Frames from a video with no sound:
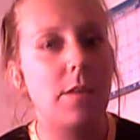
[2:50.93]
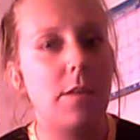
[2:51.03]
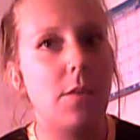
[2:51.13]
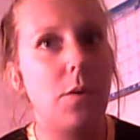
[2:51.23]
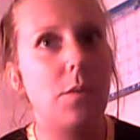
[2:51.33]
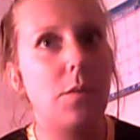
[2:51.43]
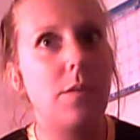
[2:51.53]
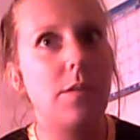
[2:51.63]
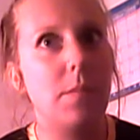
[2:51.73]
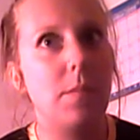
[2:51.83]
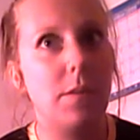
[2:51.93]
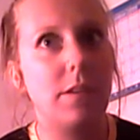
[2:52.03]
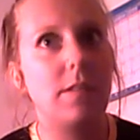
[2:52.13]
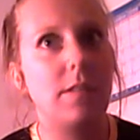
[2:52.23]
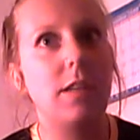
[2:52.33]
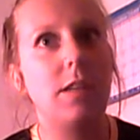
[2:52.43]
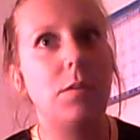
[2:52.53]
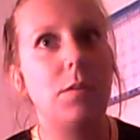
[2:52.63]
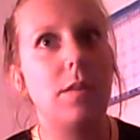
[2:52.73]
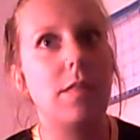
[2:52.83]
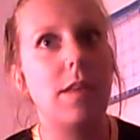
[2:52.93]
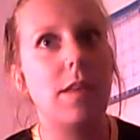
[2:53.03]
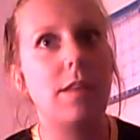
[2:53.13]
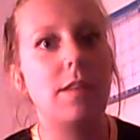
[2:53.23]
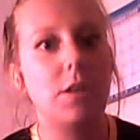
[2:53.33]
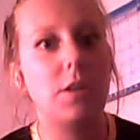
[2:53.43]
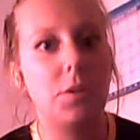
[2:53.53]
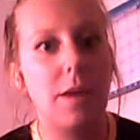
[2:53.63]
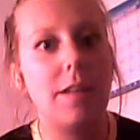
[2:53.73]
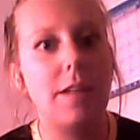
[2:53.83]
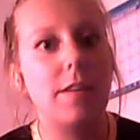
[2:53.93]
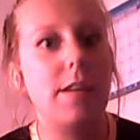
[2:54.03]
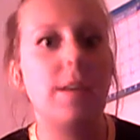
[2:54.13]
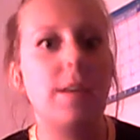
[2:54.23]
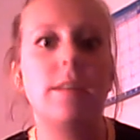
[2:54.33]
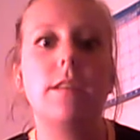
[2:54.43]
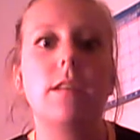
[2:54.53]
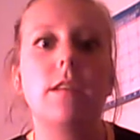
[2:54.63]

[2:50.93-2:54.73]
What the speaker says: So this book is dealing with like sexuality and